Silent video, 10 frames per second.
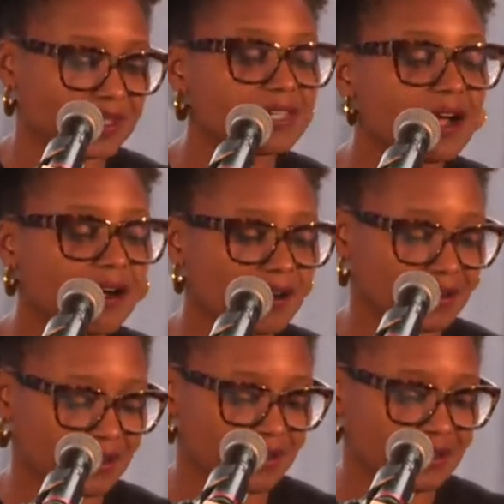
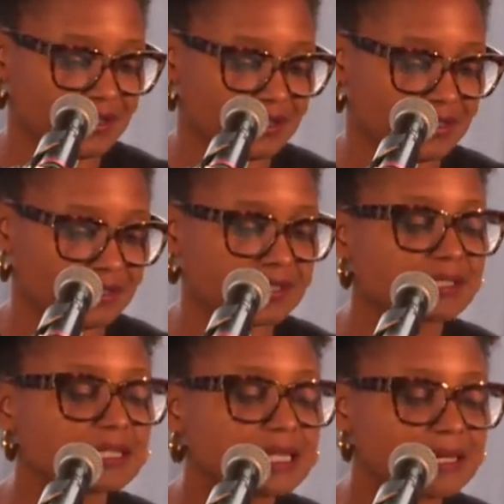Young,
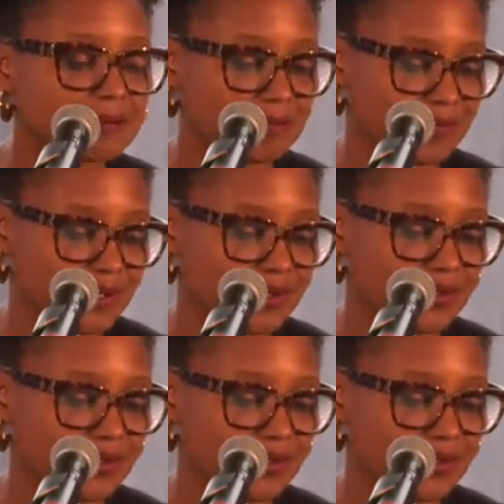slim,